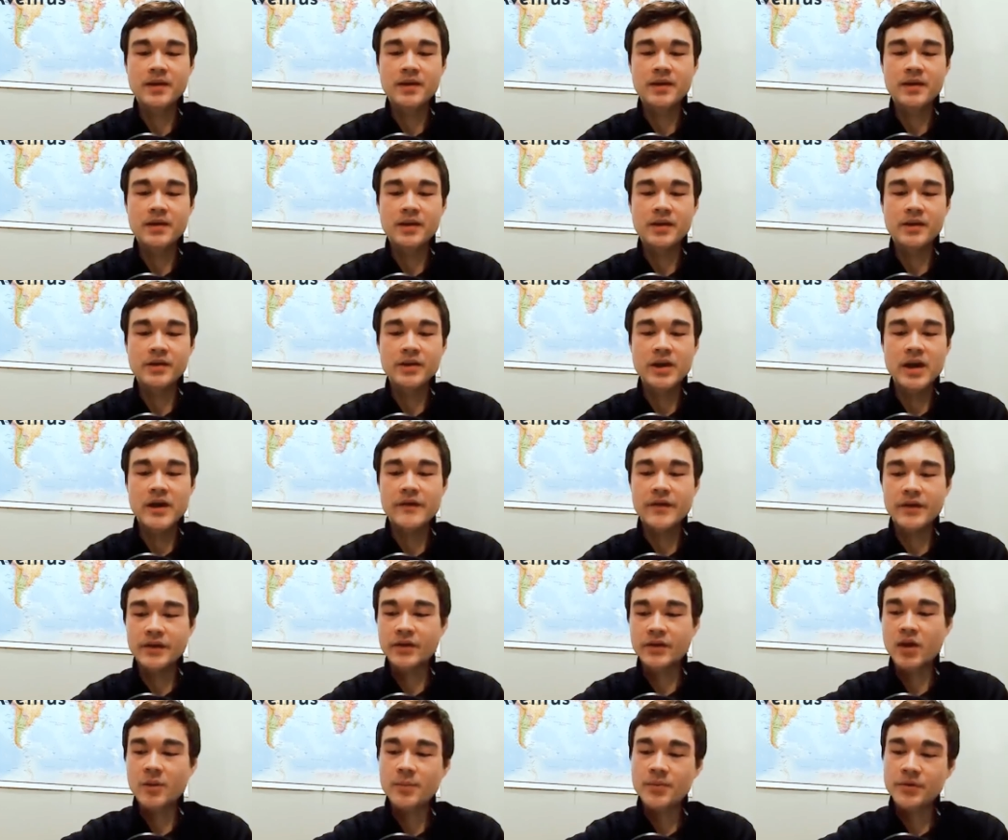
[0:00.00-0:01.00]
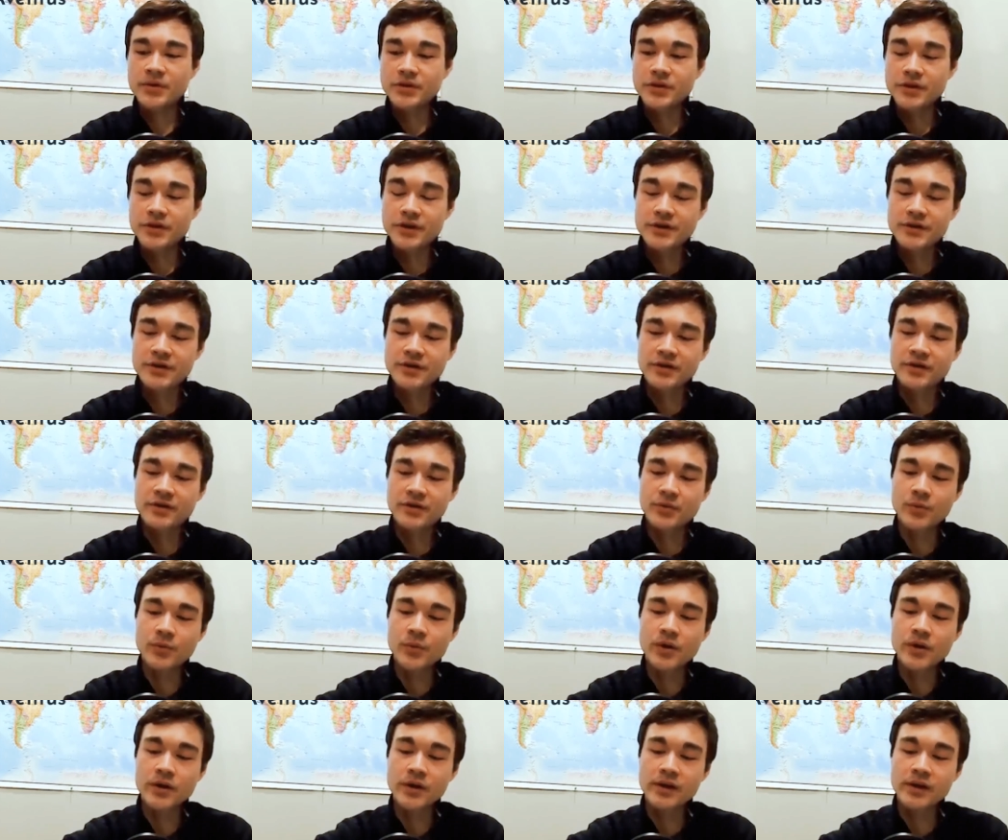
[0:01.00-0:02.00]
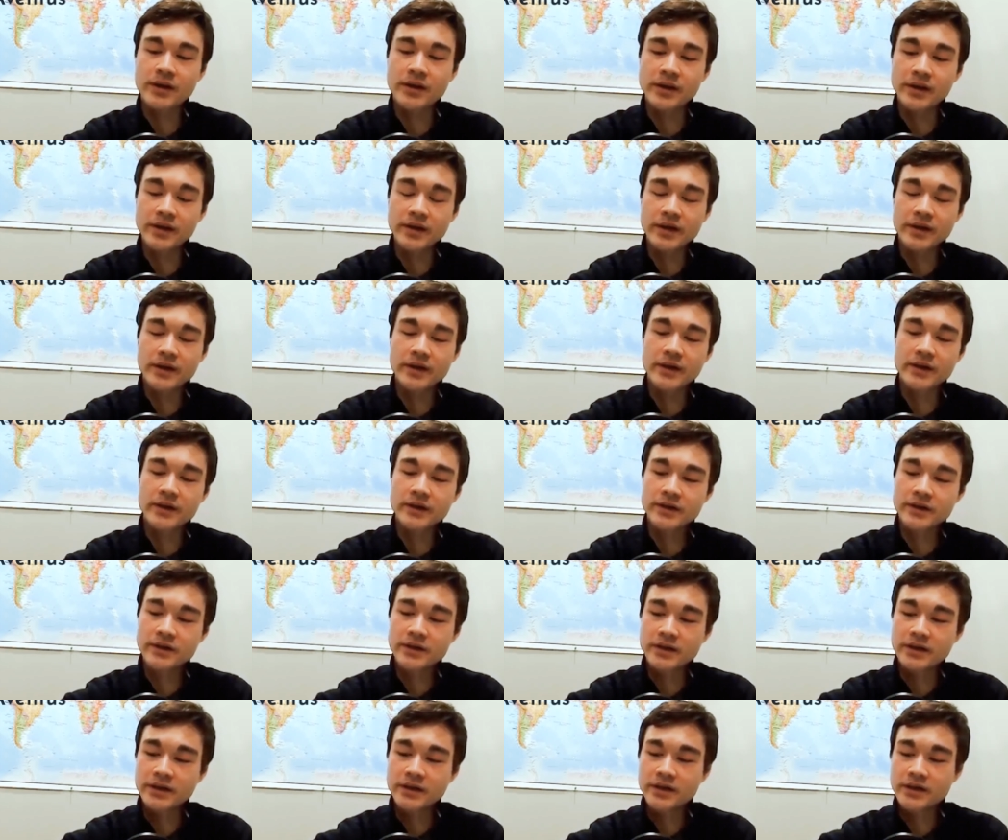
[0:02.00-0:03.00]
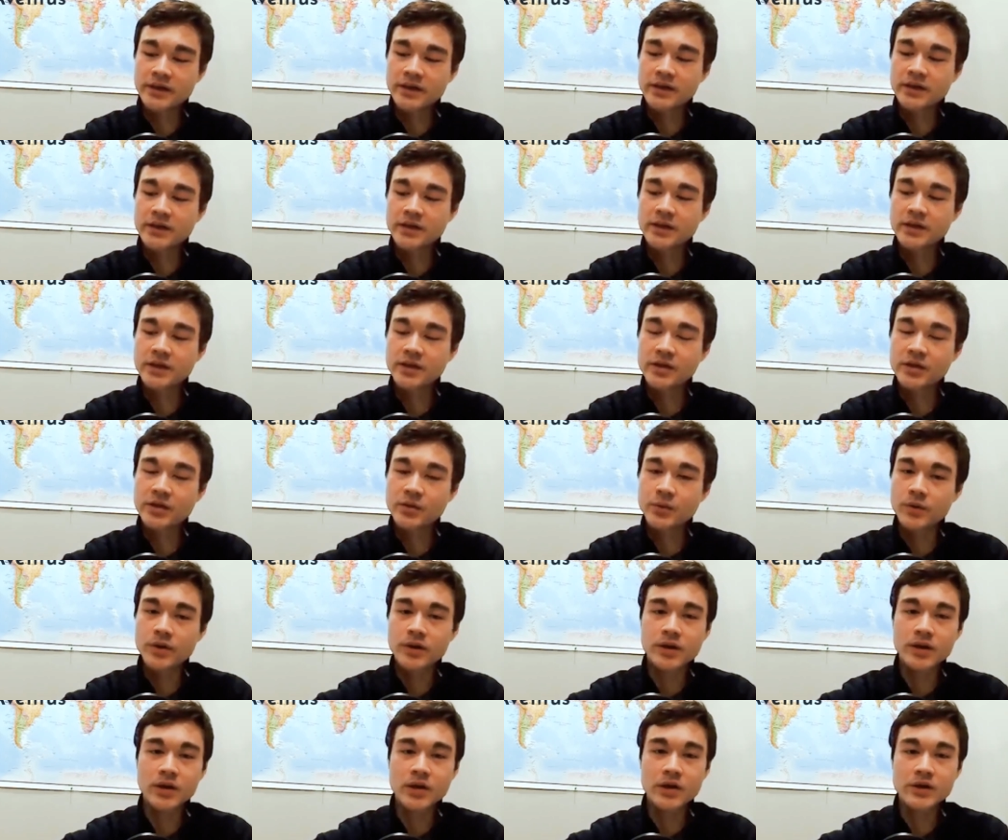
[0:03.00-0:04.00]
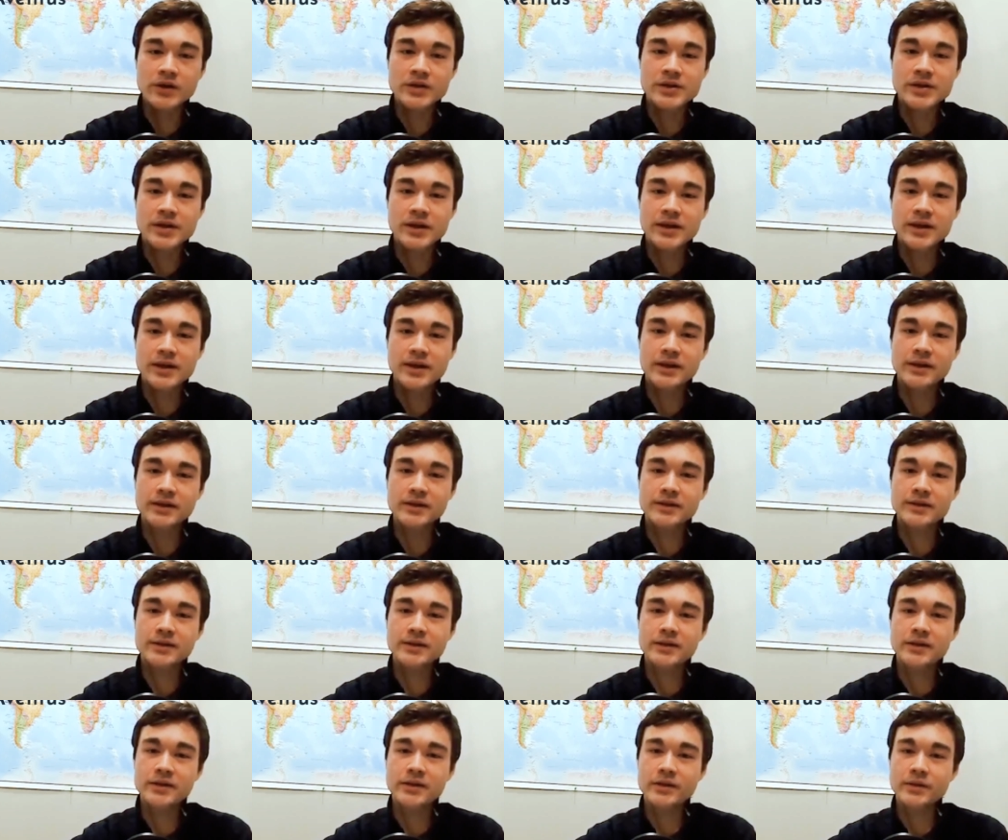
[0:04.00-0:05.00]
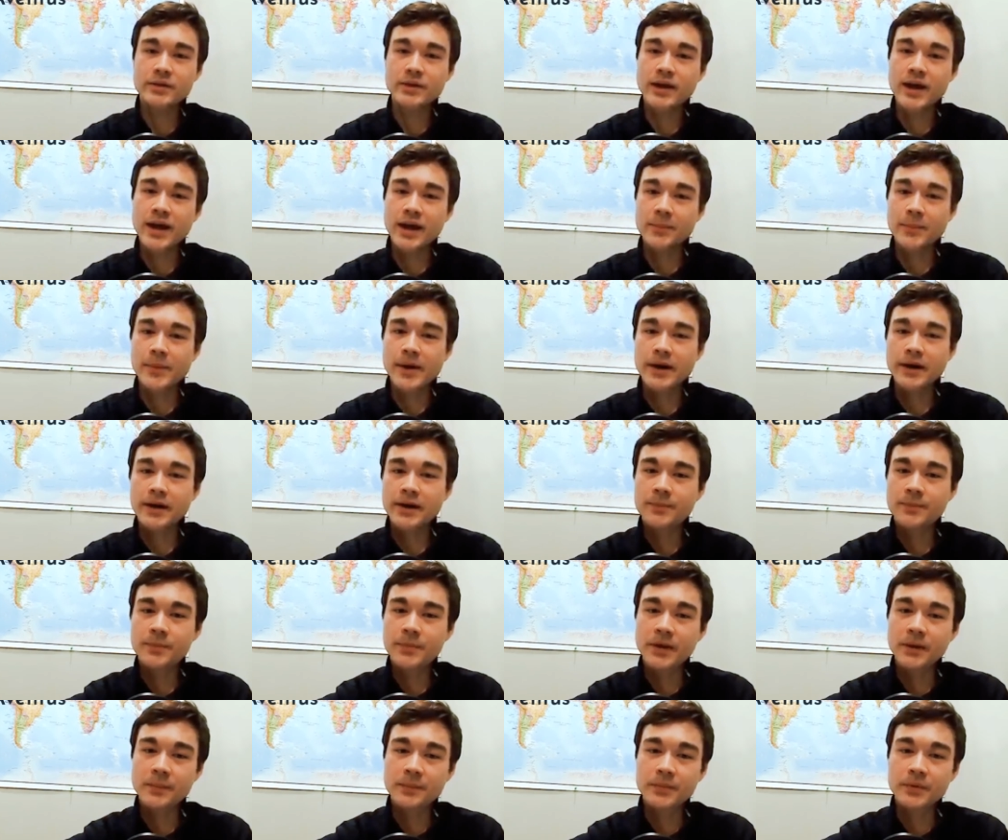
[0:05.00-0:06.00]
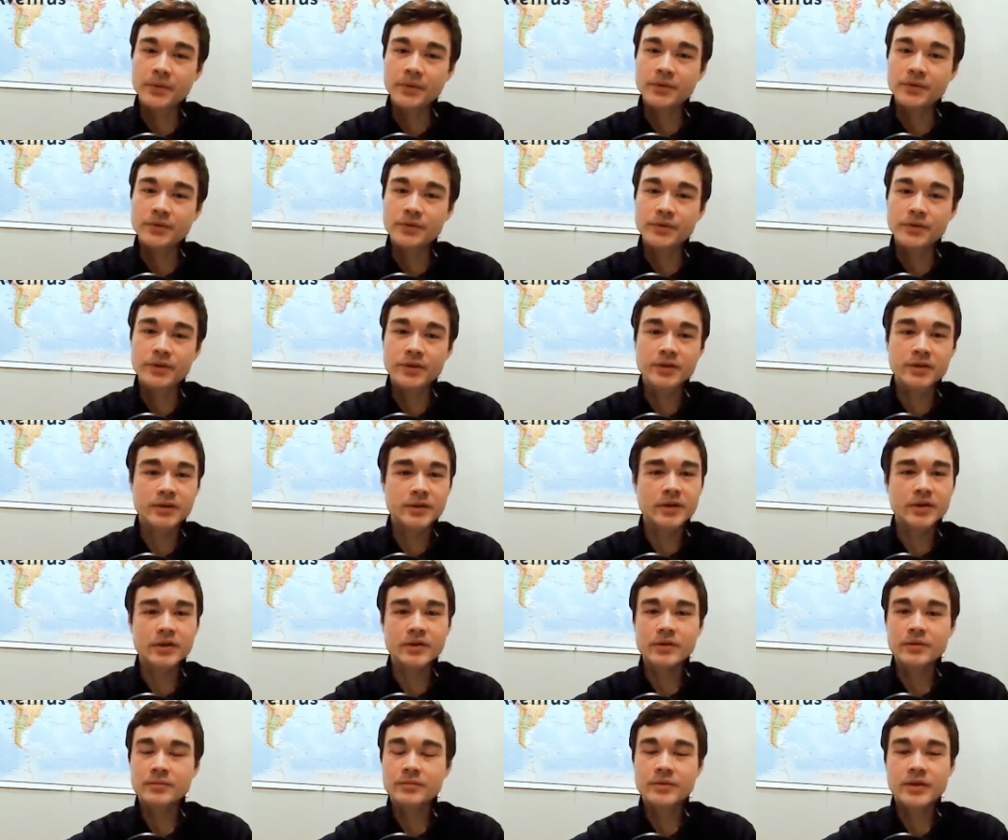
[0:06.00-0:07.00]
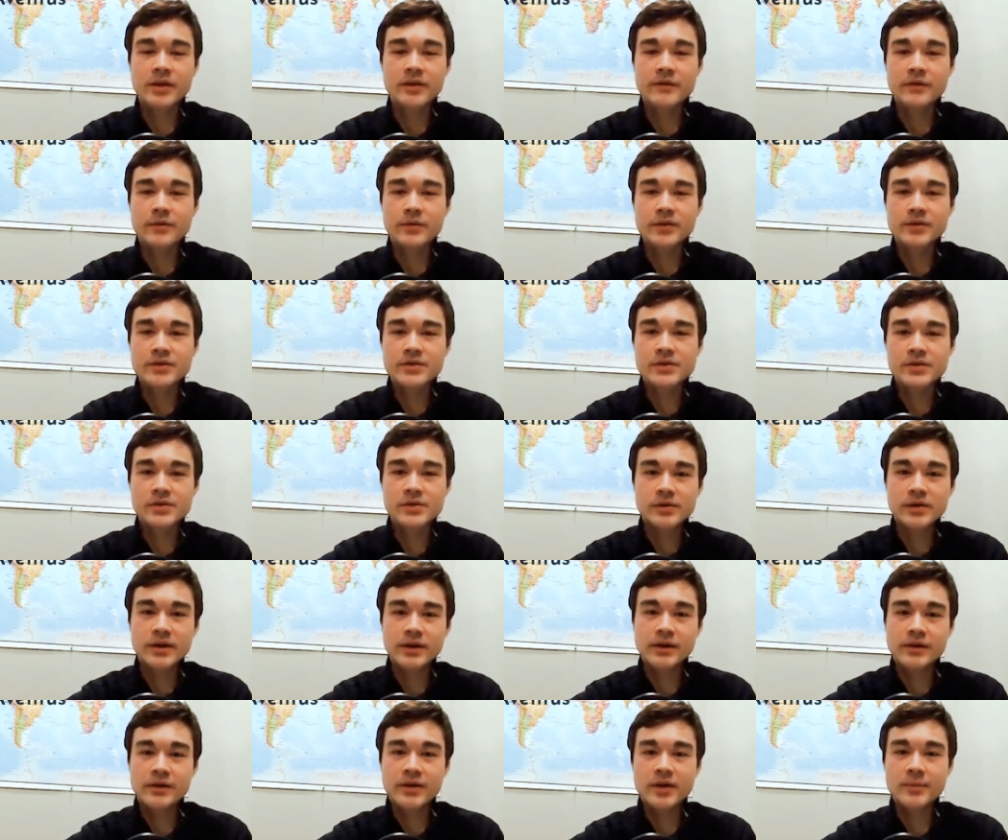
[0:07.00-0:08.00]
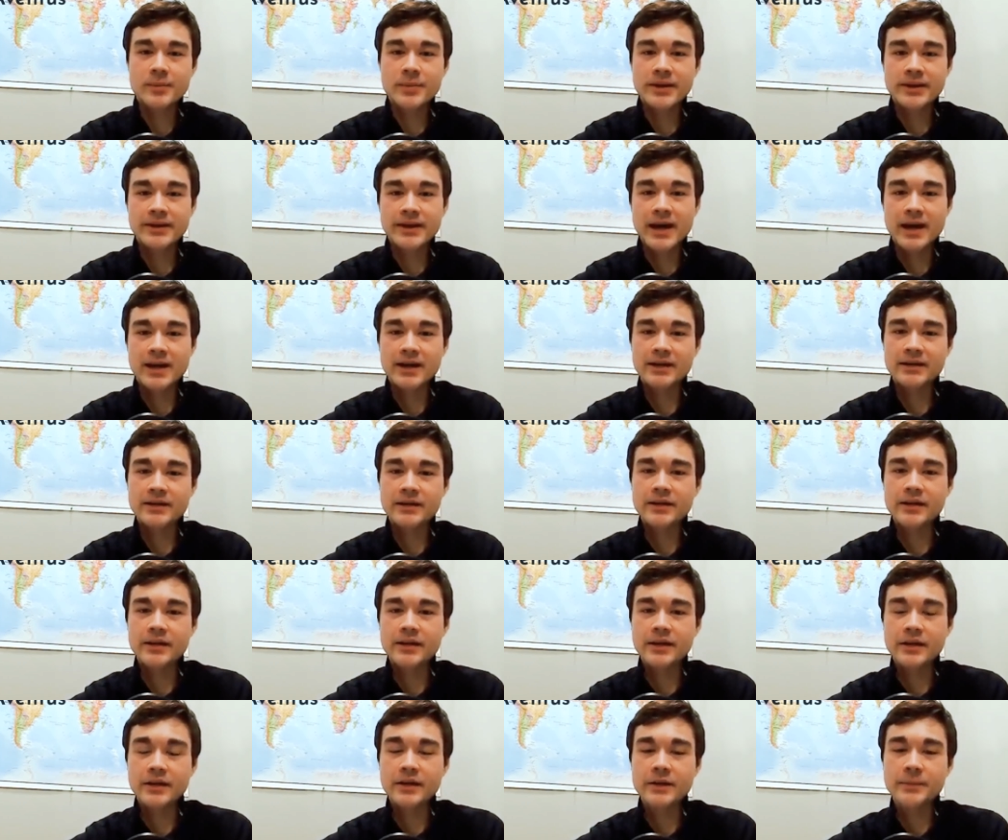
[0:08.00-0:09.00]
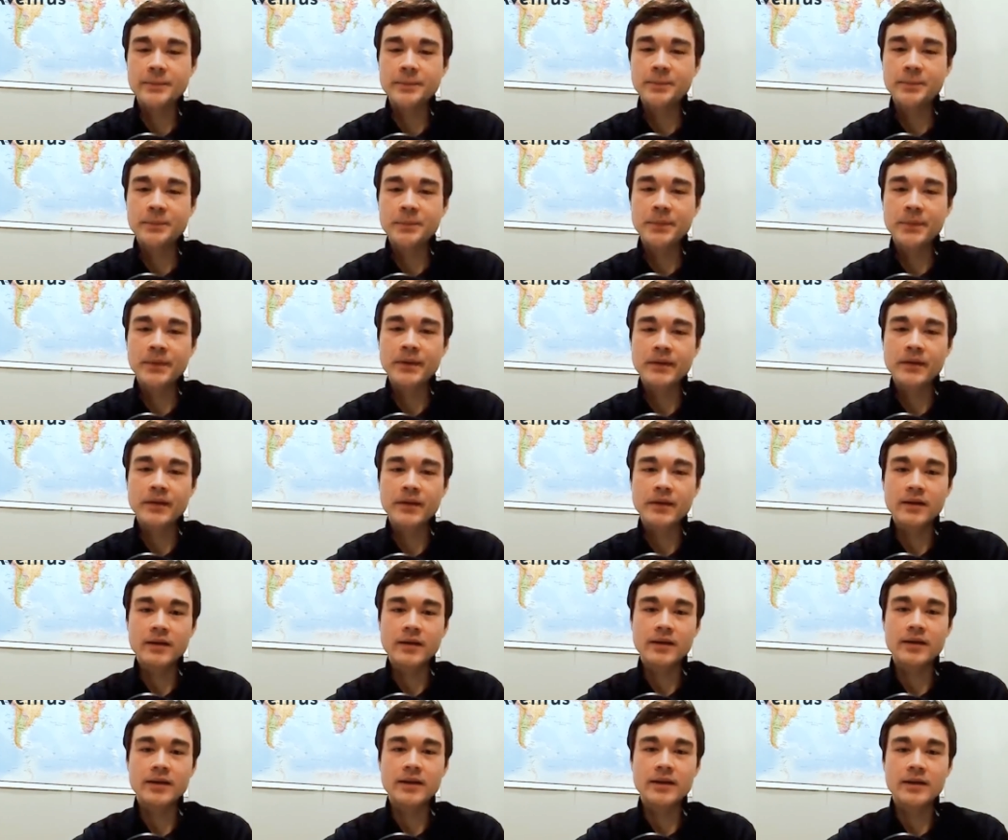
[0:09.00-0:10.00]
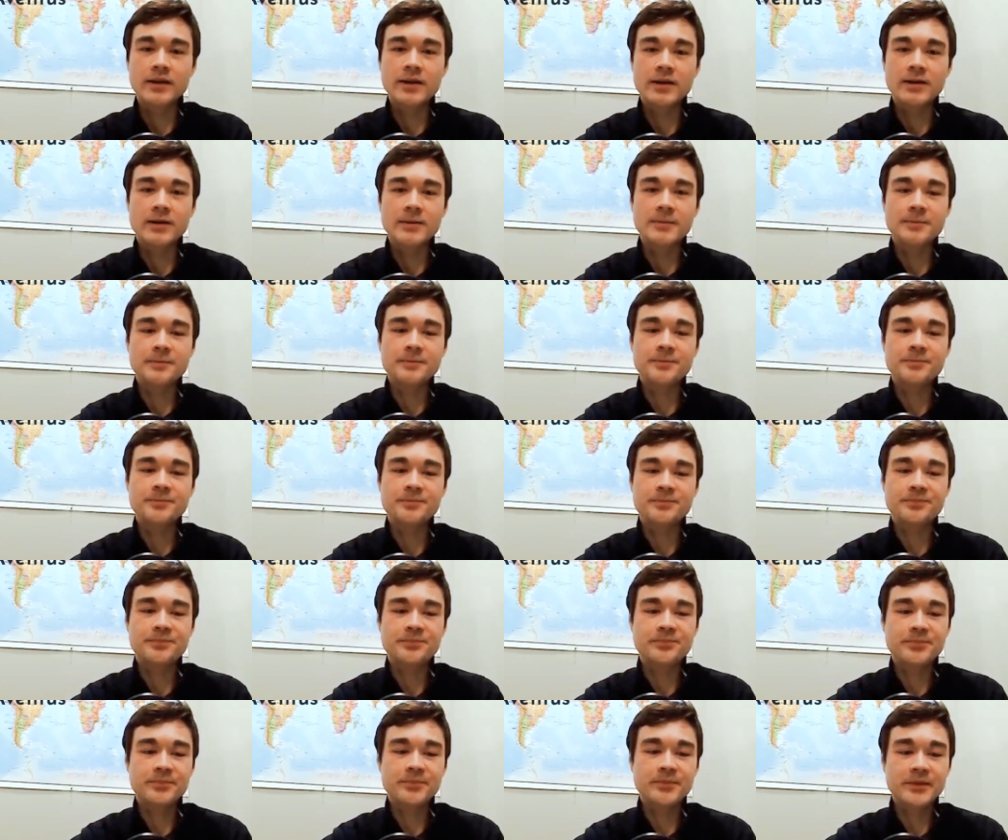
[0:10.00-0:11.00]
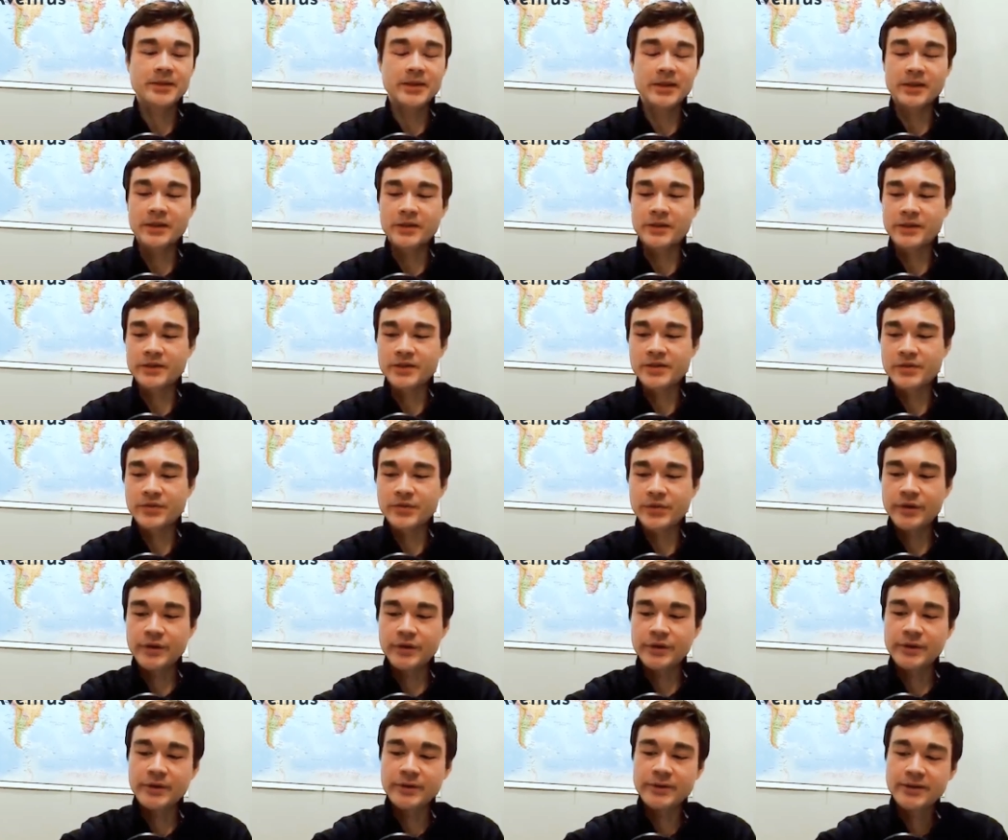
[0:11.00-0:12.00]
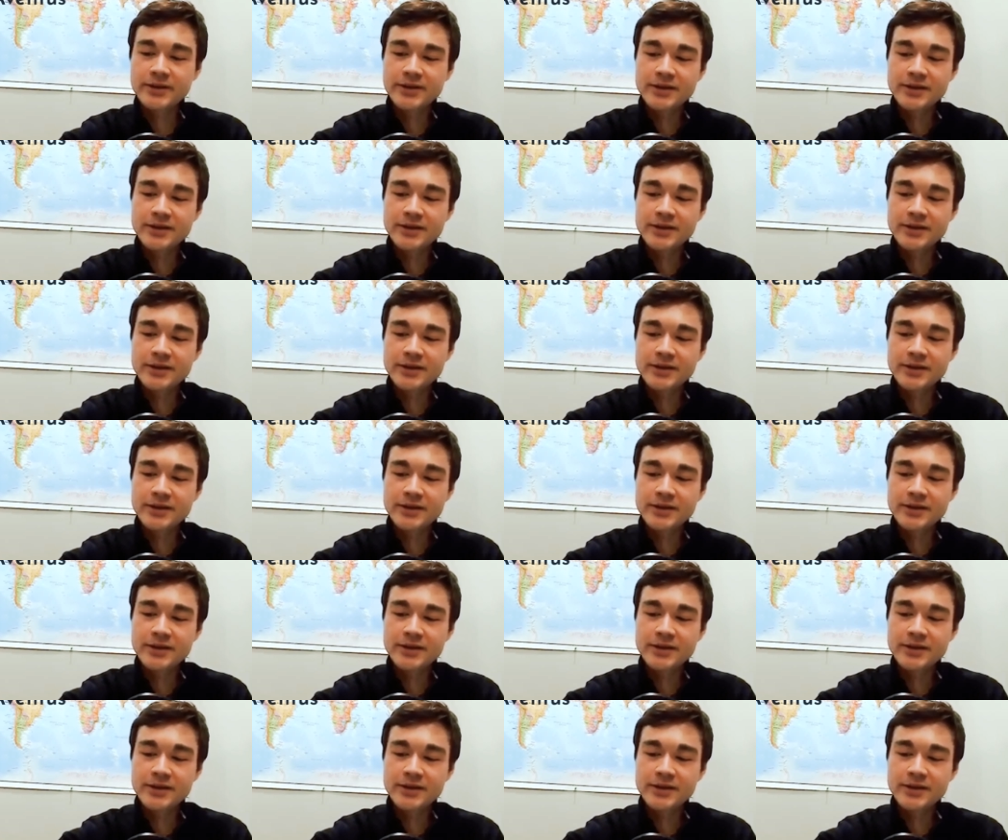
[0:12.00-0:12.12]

you know, having the opportunity to work here, you know, work alongside, you know, like minded people who are, you know, everyone's so incredibly talented here. Um, you know, it's a real,